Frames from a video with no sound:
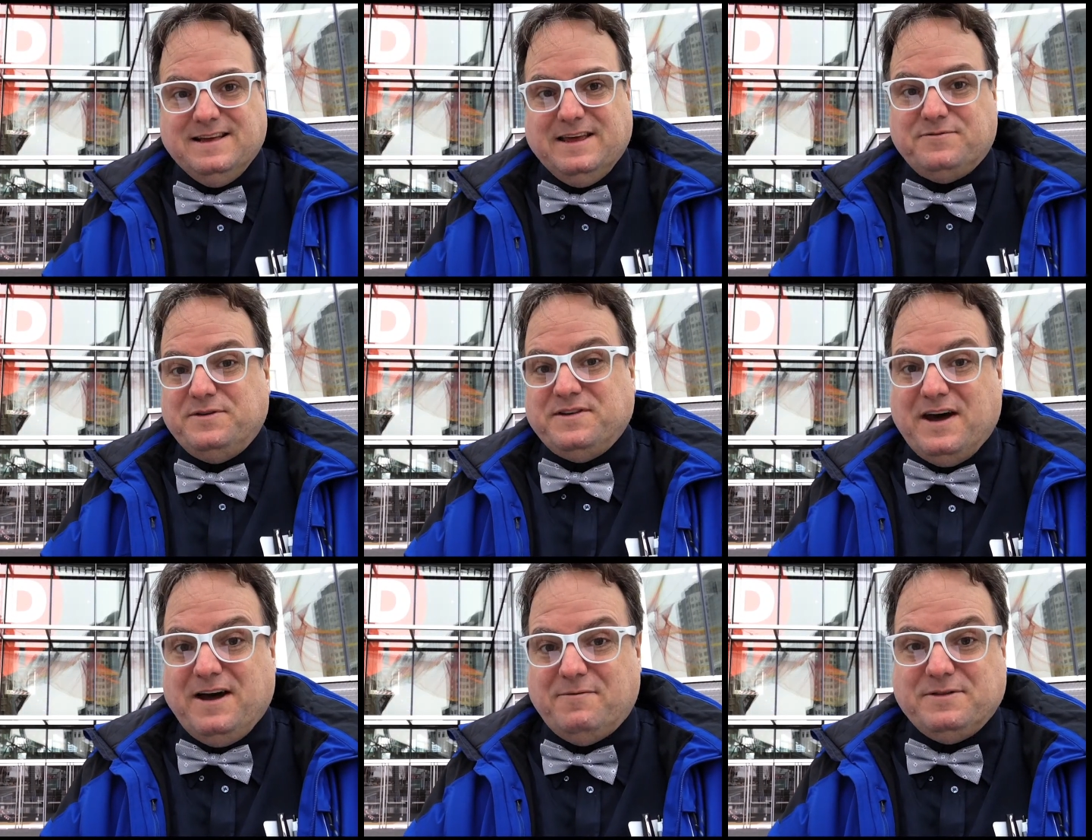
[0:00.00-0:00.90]
As we
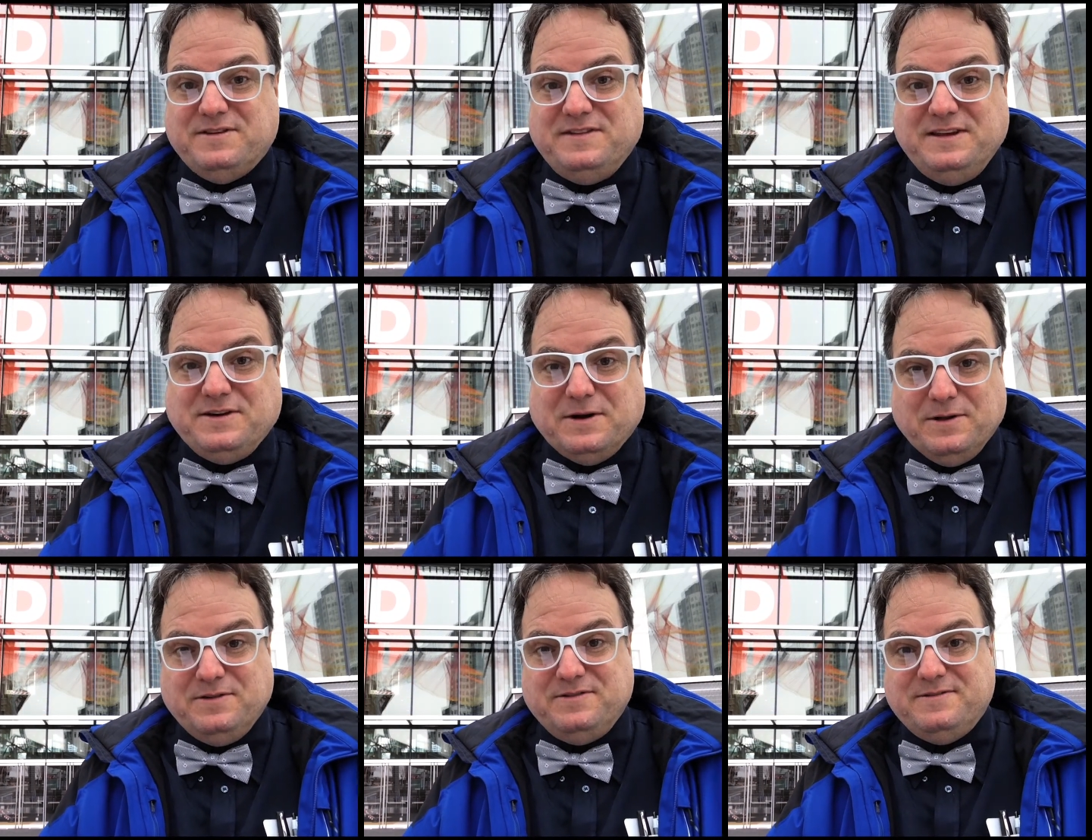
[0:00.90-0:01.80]
saw with the sea
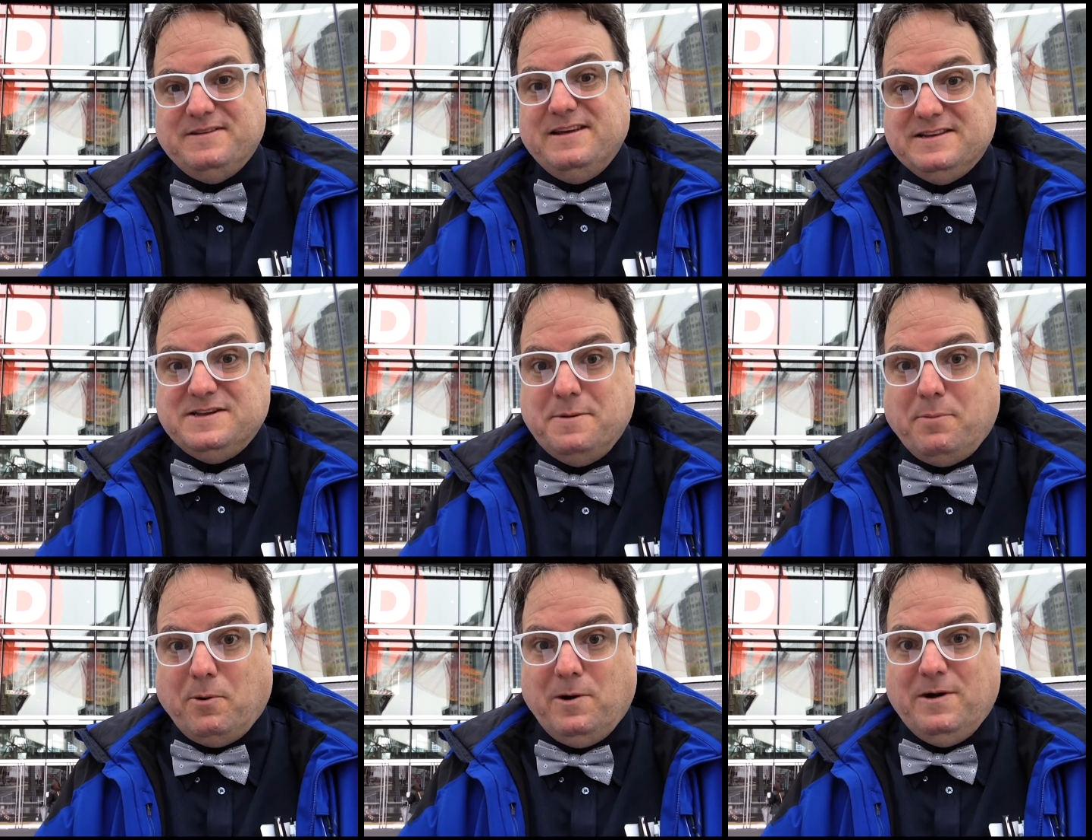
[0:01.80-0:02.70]
turtles, it's an
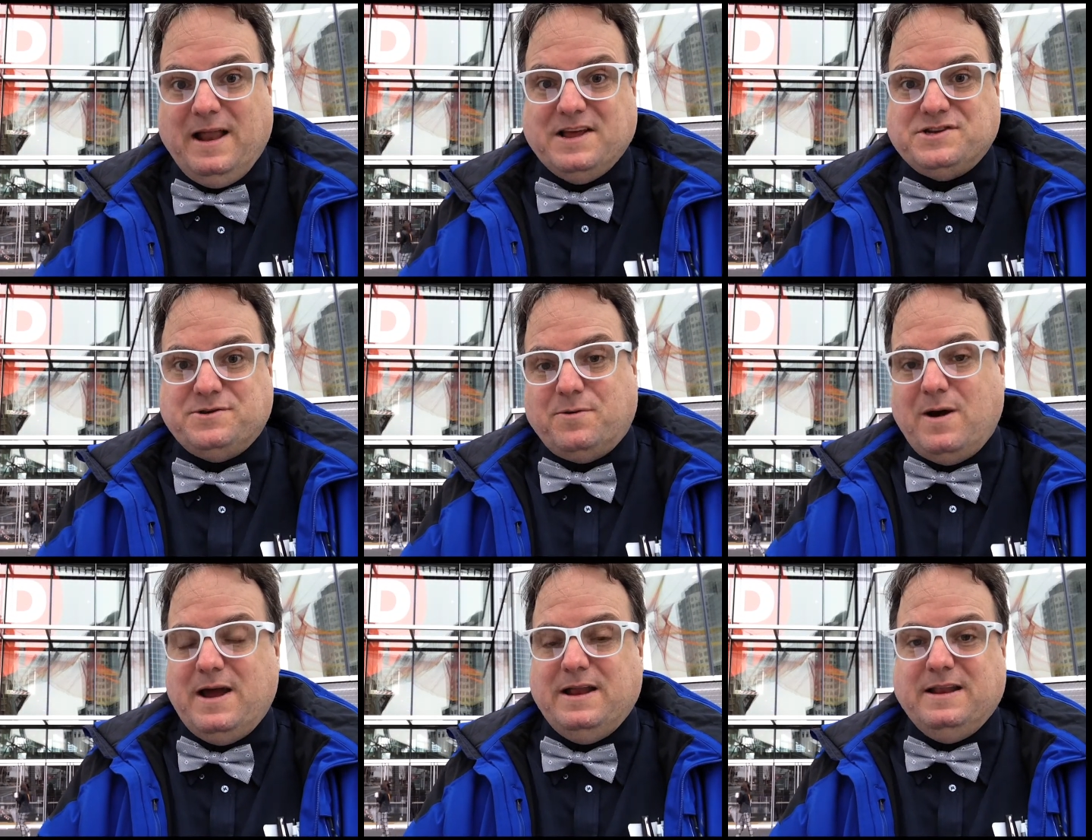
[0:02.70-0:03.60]
important
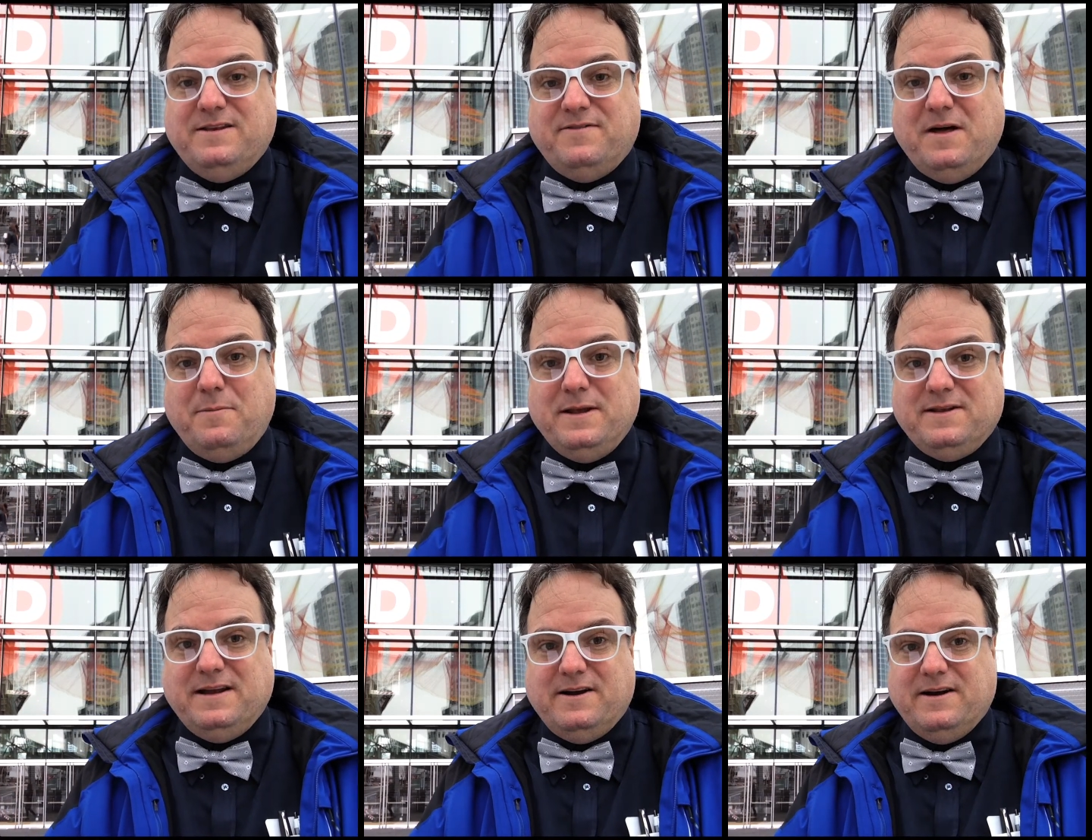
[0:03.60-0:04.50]
estuarine and
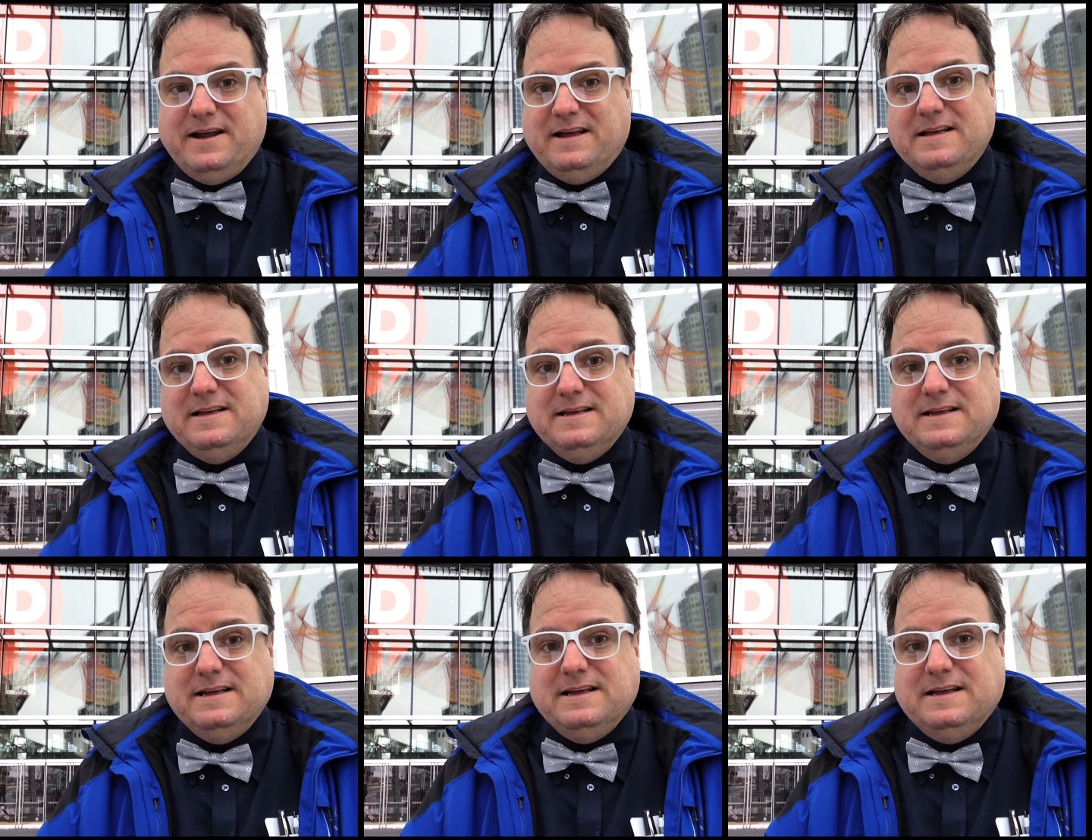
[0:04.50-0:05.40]
developmental area
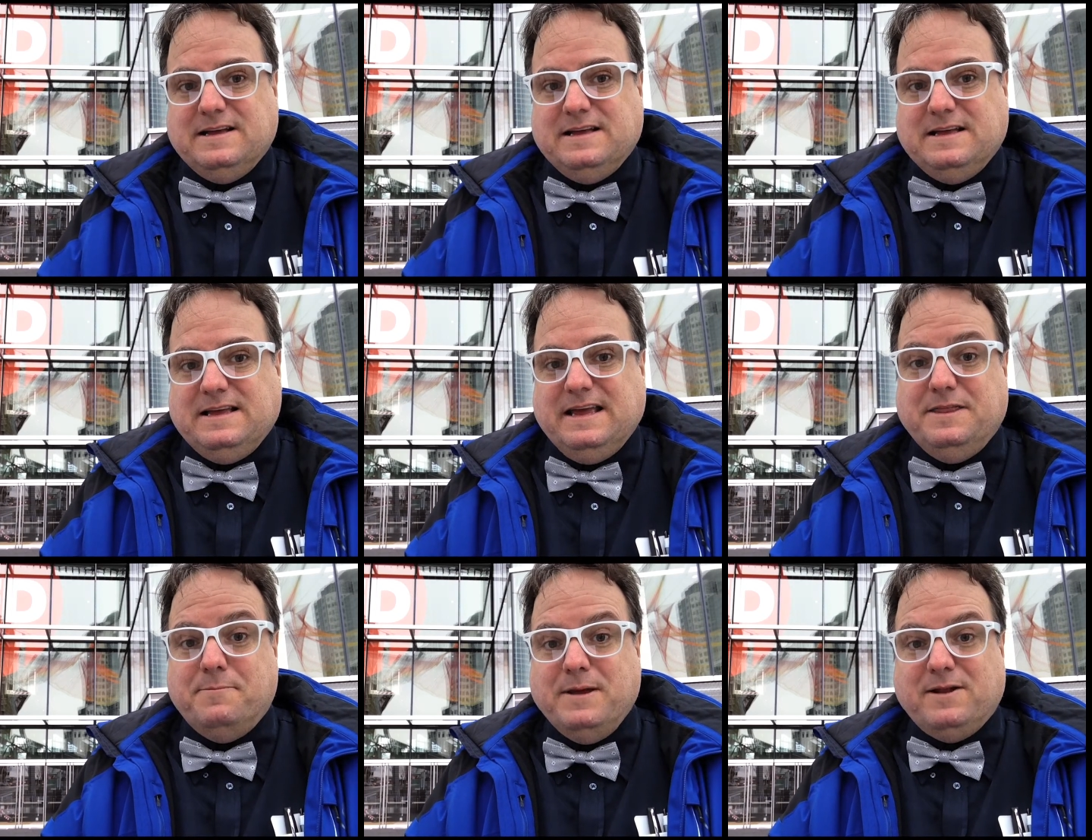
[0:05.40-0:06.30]
in
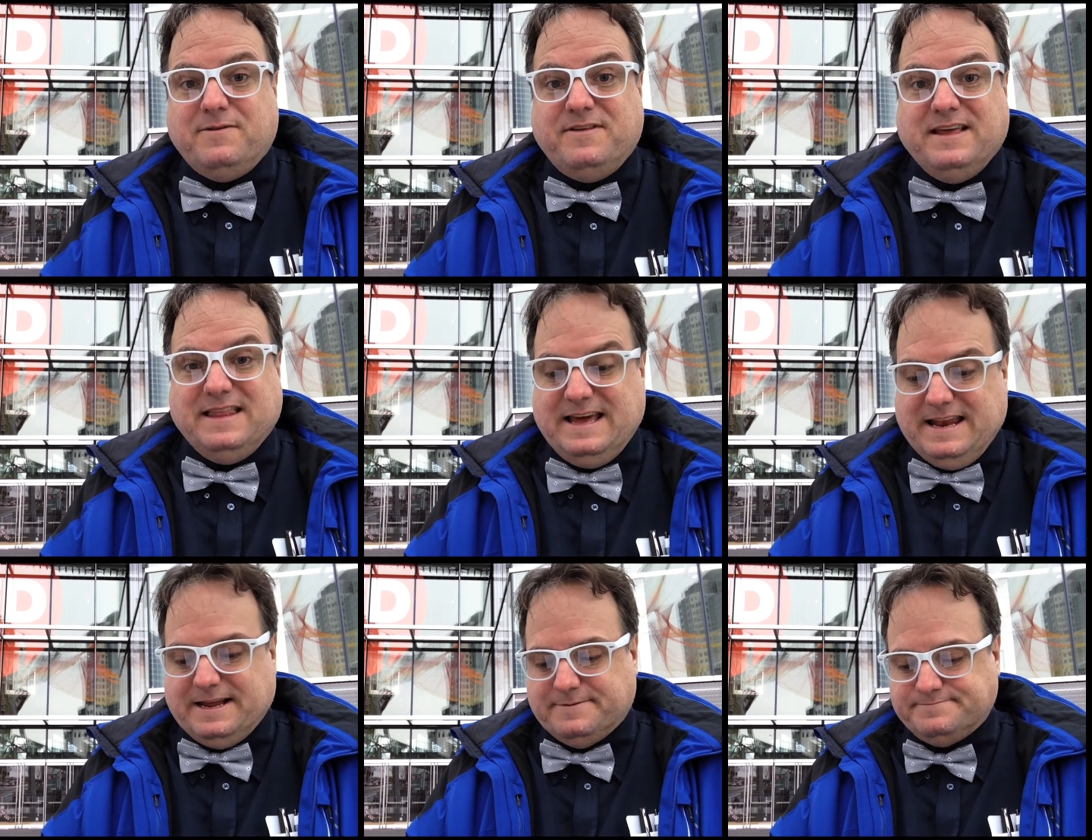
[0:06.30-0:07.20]
the middle of the Atlantic.